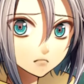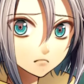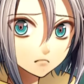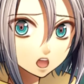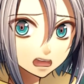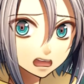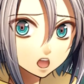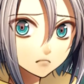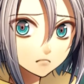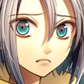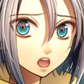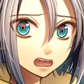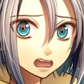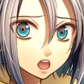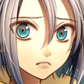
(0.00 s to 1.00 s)
But I feel
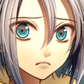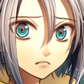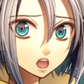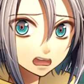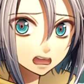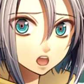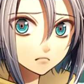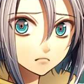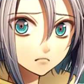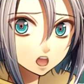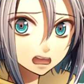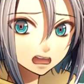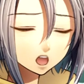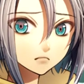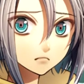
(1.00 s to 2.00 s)
like you can find some
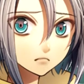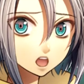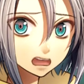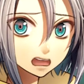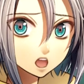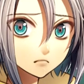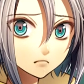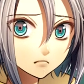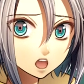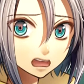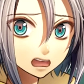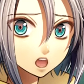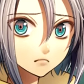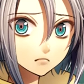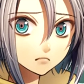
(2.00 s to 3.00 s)
kind of trigger that'll
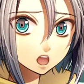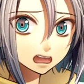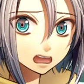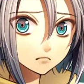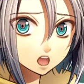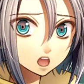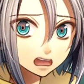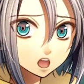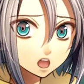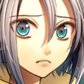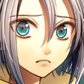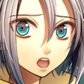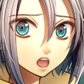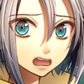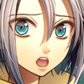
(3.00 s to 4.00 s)
spark up your
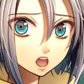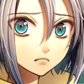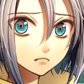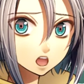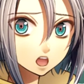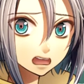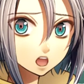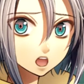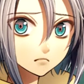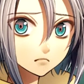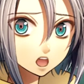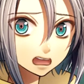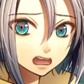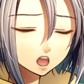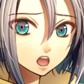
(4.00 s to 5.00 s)
memories.
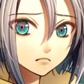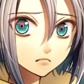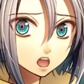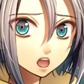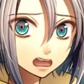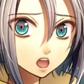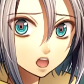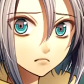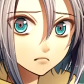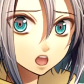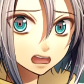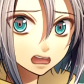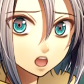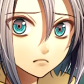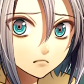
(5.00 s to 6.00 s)
I wonder if
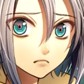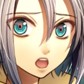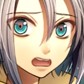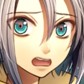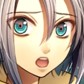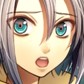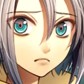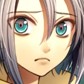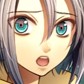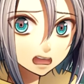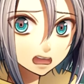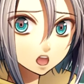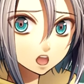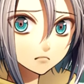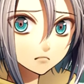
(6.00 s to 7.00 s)
our approach is
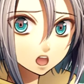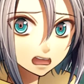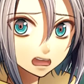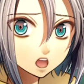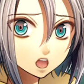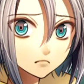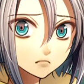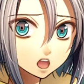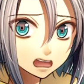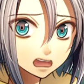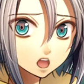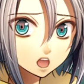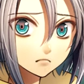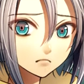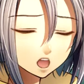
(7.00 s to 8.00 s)
wrong.
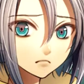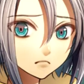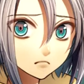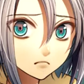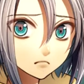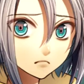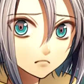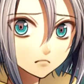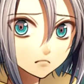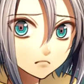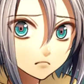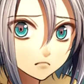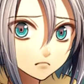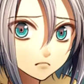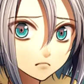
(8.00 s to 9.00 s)
Maybe we're being too
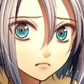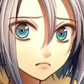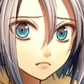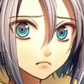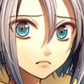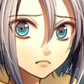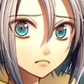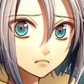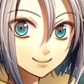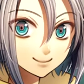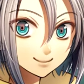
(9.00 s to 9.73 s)
casual about it.